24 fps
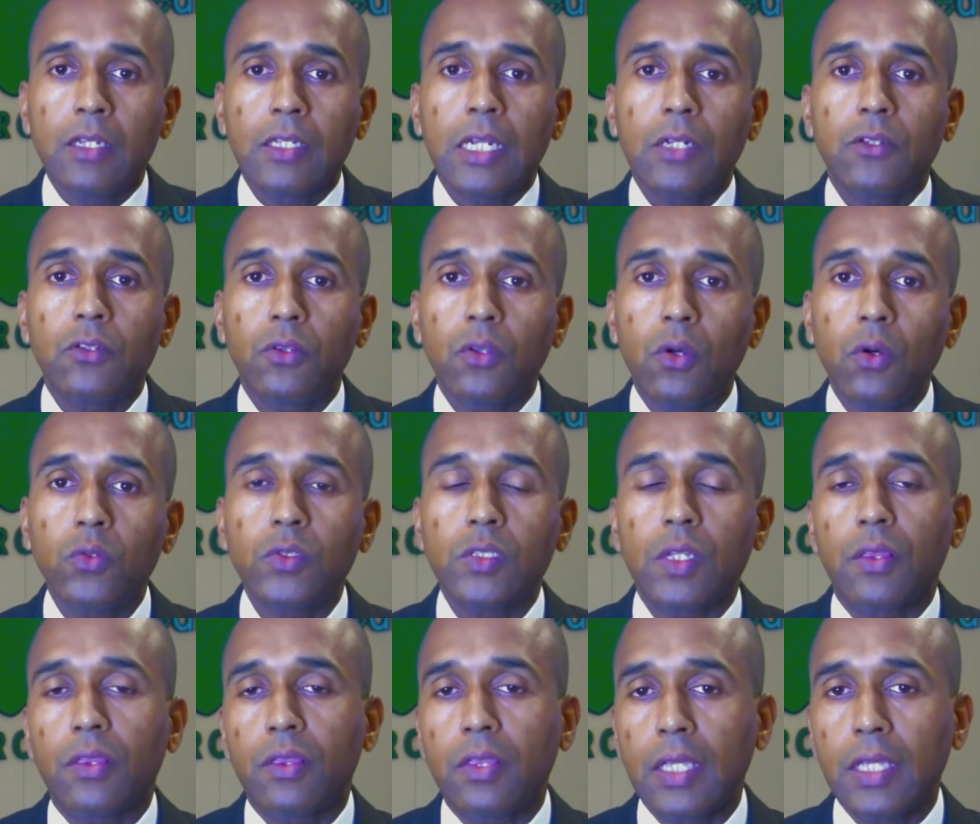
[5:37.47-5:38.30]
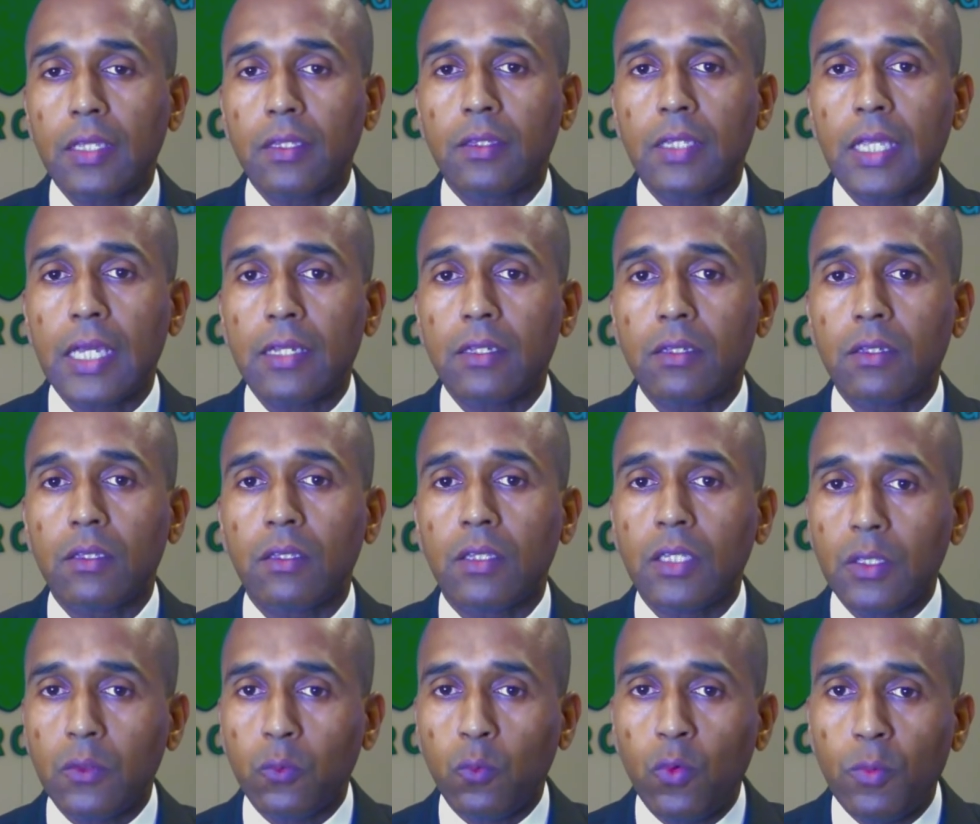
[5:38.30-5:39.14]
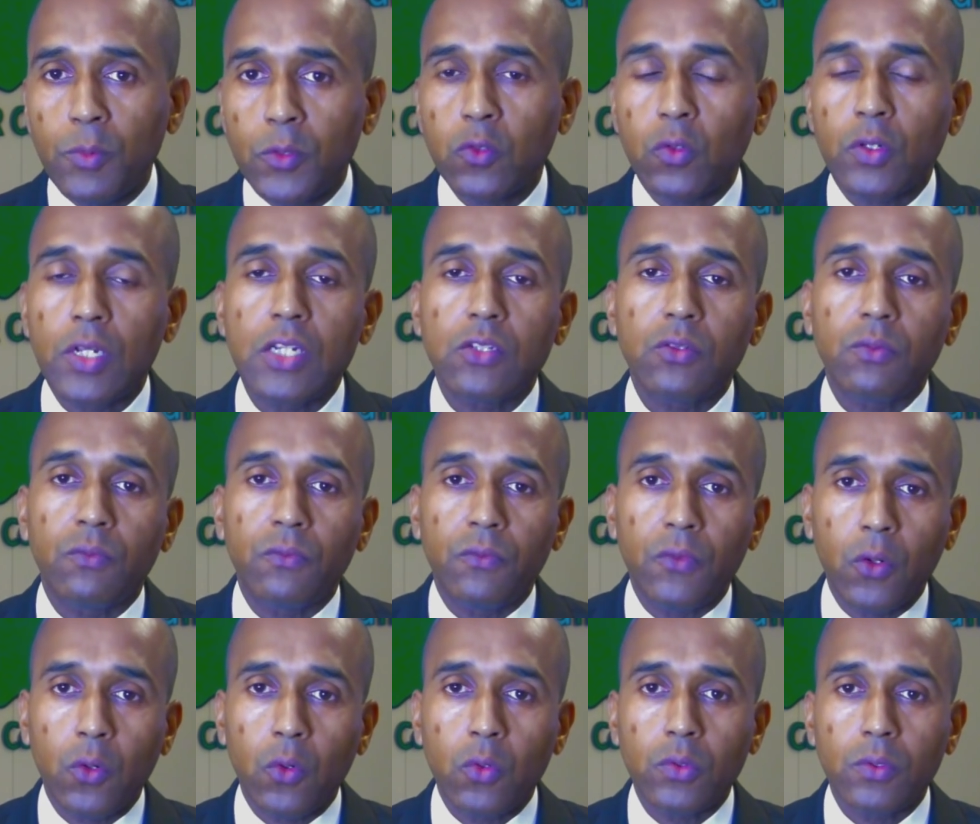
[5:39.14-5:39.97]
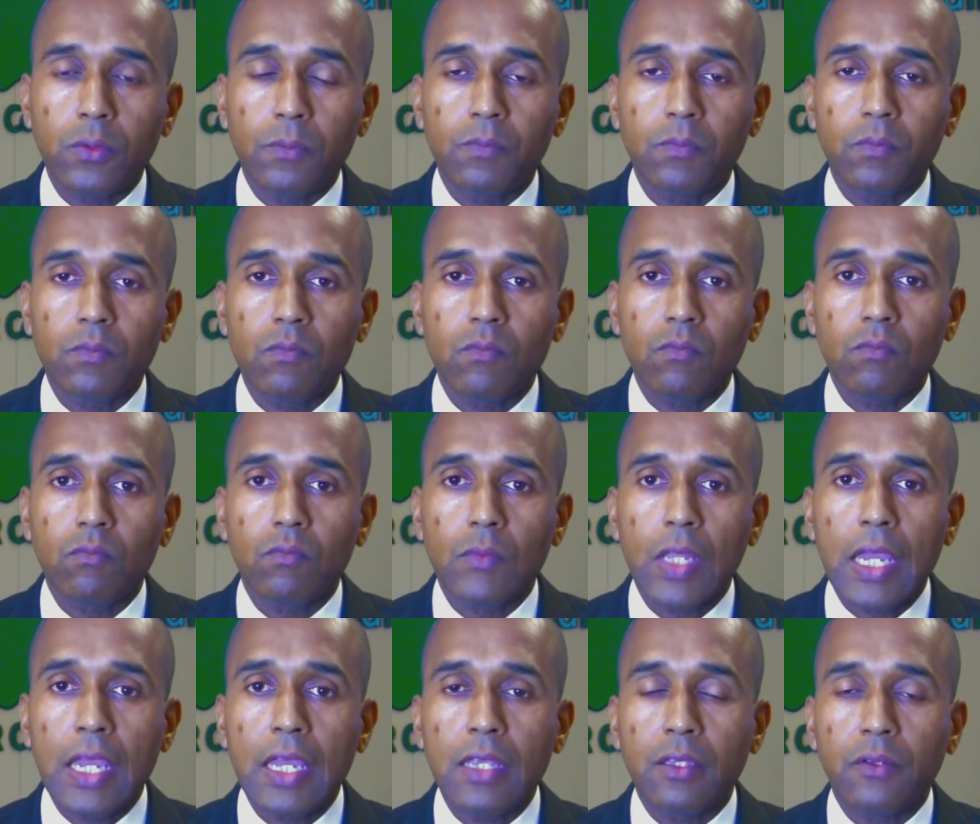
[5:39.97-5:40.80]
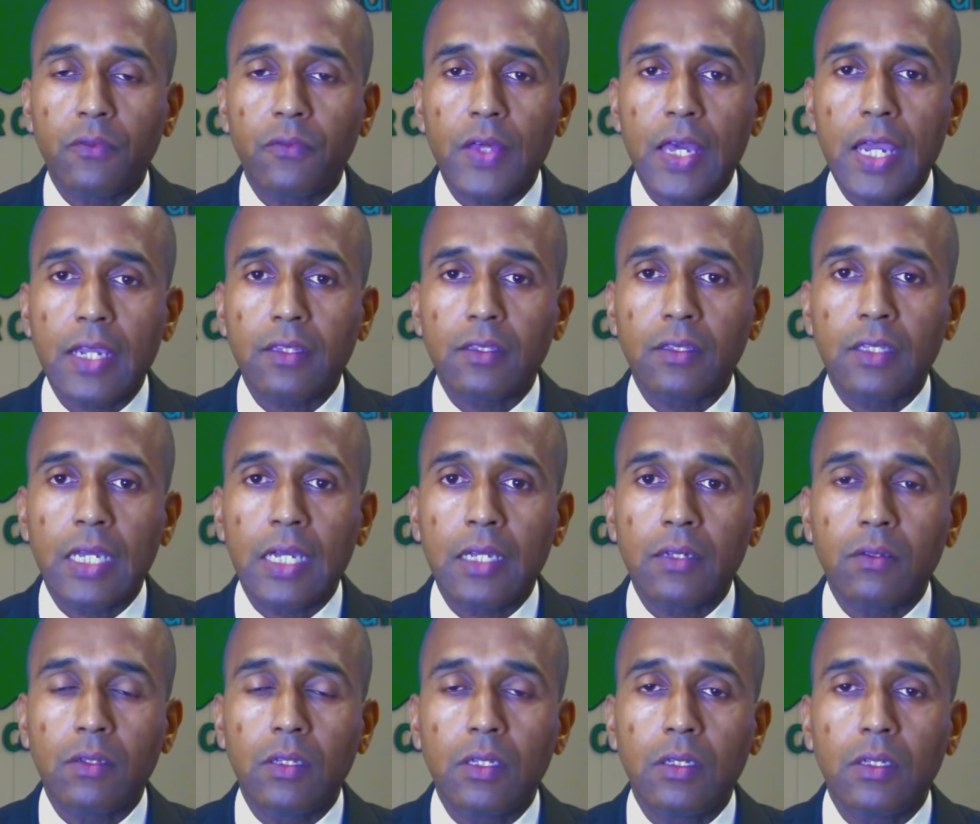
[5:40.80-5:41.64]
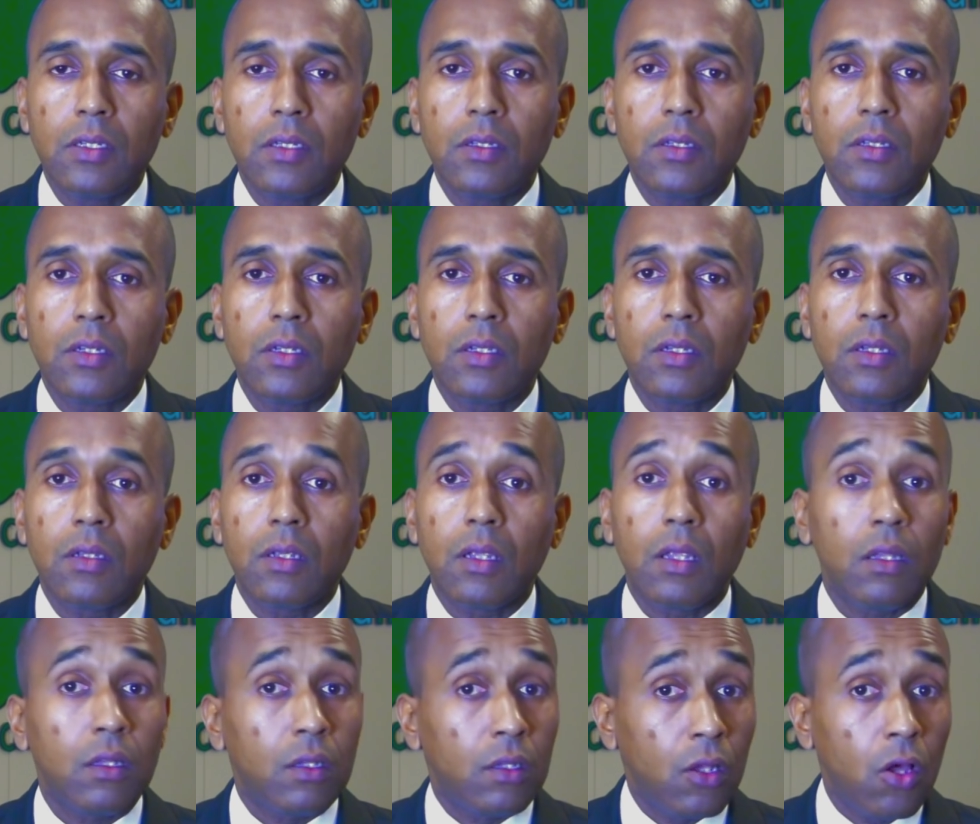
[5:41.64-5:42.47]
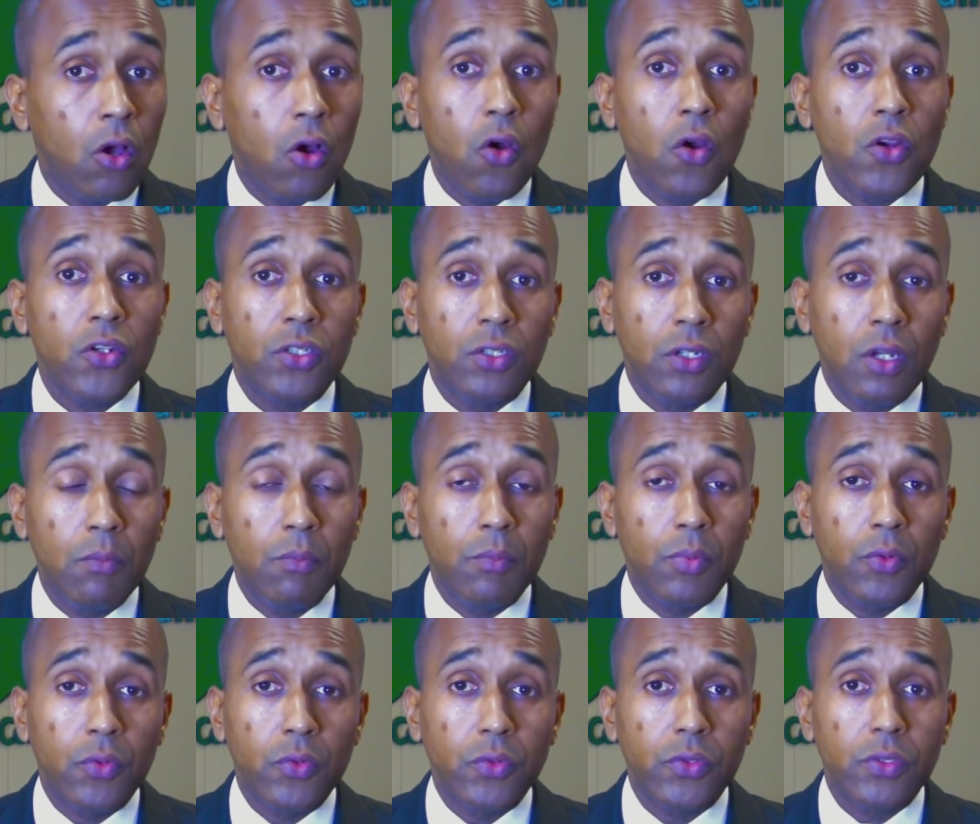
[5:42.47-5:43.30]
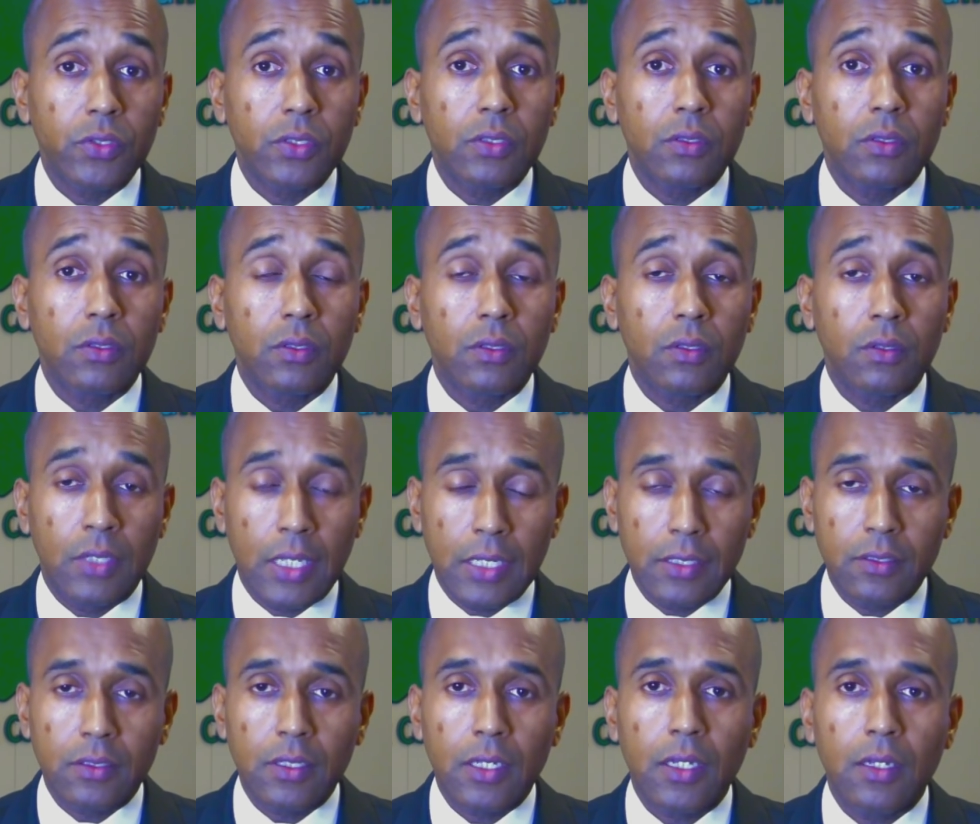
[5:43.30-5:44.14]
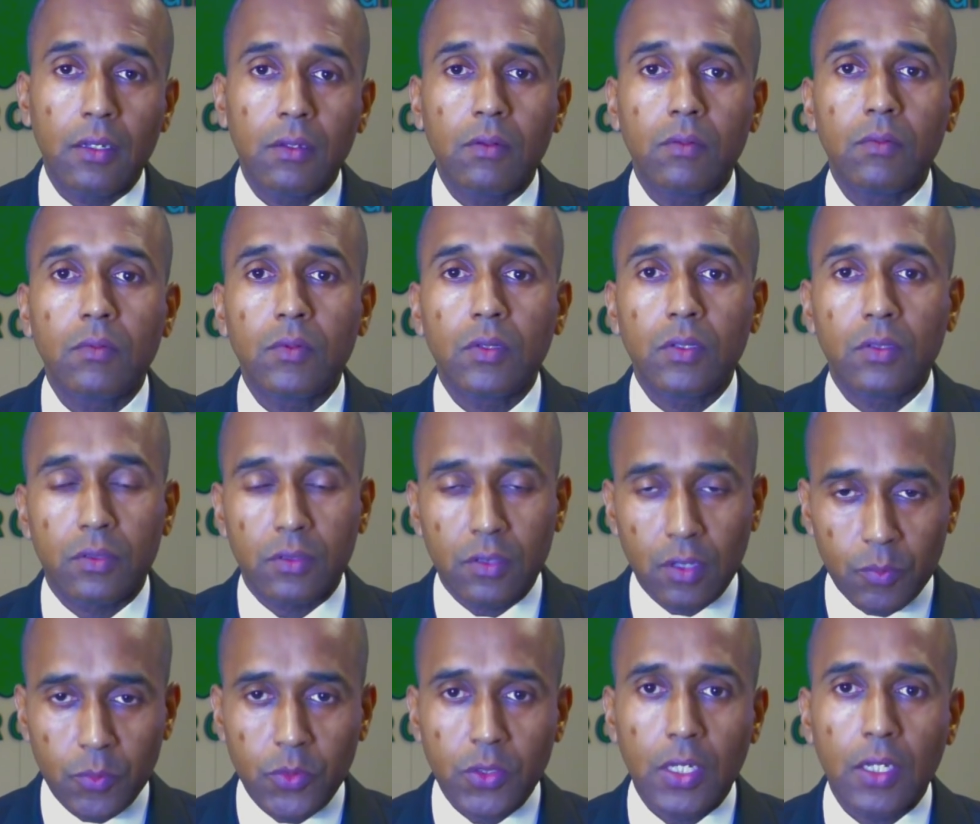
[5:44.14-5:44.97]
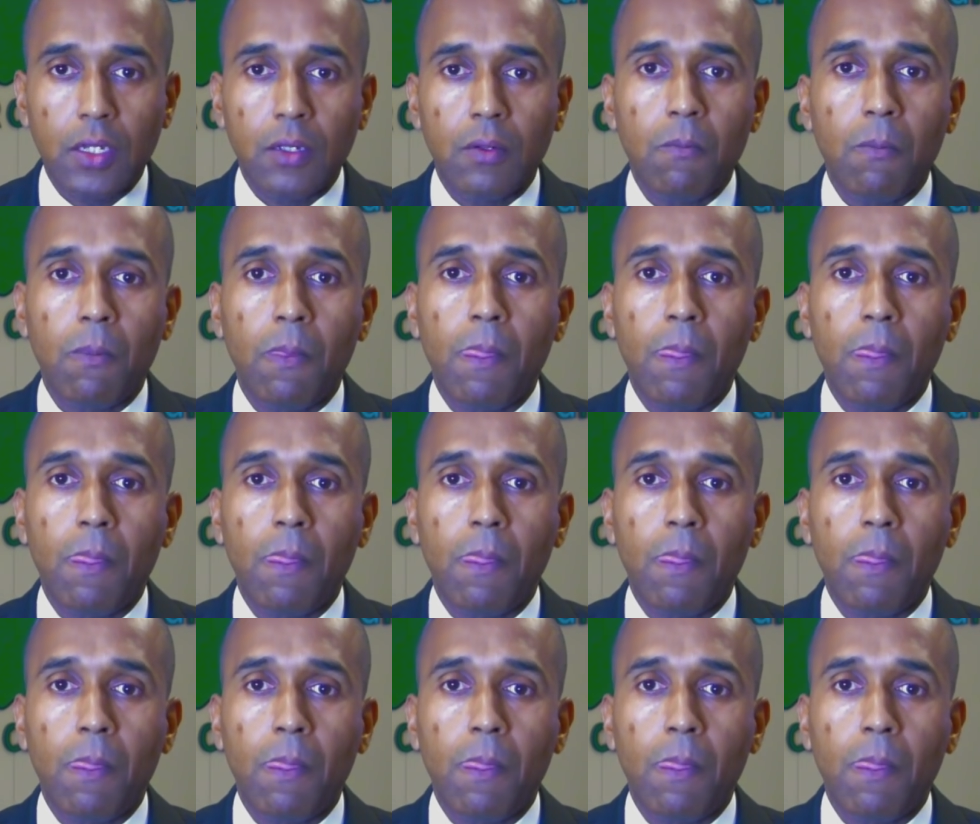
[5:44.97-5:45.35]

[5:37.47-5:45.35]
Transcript: Now, to those that think that the women's ordination vote and the fact that large numbers, they say, some say,